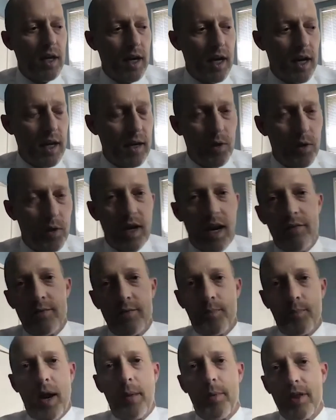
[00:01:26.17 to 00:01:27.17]
Uh, have
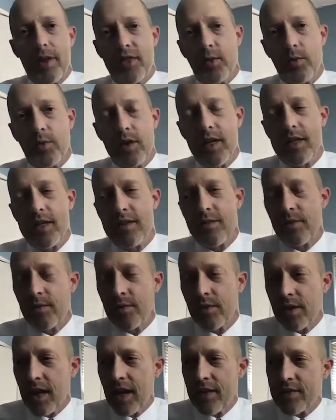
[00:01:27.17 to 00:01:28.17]
probably three. We're
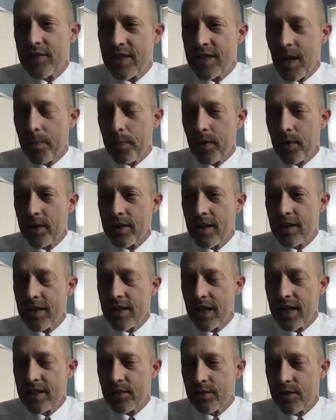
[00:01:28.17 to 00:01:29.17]
going to have separate
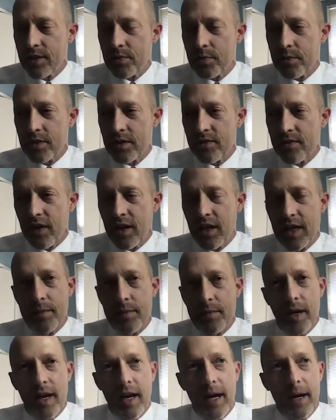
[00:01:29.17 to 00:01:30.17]
takes on this, which is fine.
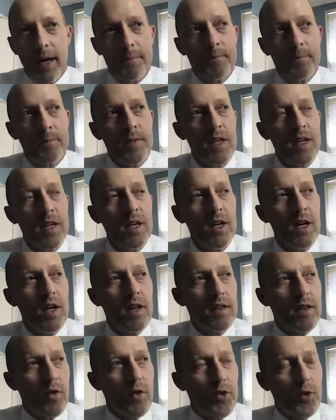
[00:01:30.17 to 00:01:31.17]
But um,
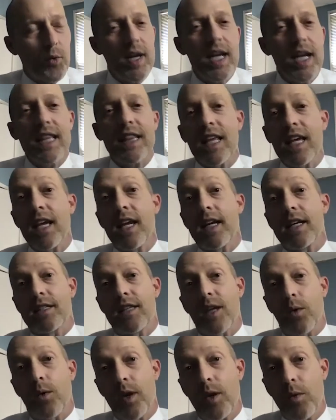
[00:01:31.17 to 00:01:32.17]
the three things
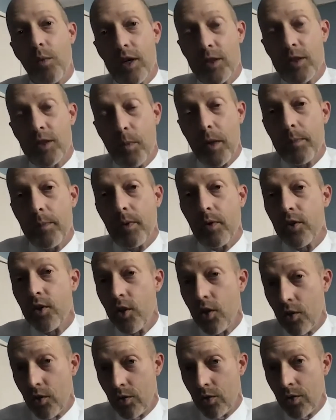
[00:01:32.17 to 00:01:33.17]
that we wish people
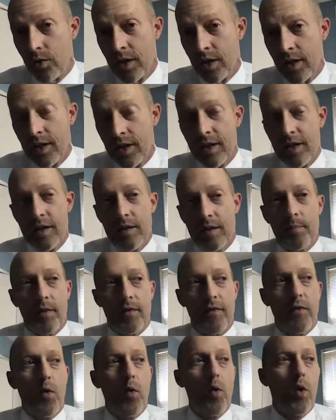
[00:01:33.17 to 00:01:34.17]
knew
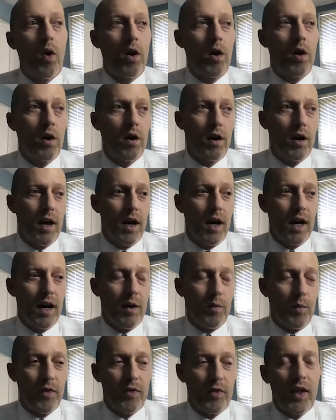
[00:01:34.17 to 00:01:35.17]
before uh,
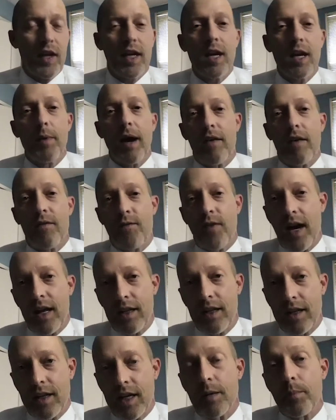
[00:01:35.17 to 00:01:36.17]
when thinking about
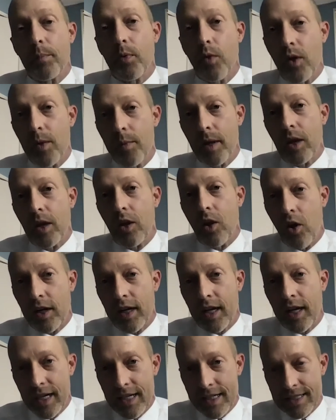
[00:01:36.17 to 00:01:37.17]
filing an employment law
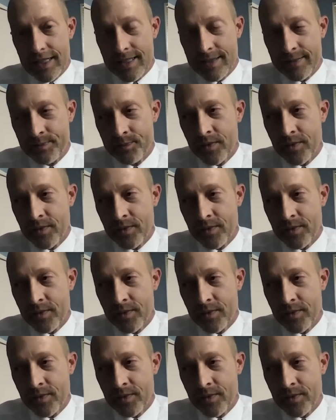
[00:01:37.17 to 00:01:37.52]
case.